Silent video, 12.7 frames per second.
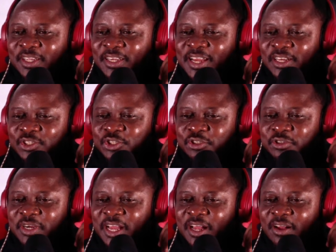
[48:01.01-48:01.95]

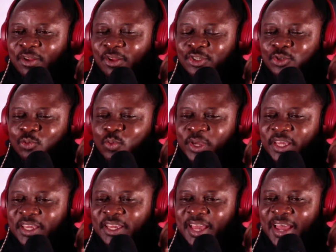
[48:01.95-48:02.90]
Nigeria all the
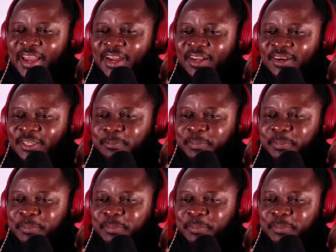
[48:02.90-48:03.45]
way. I agree.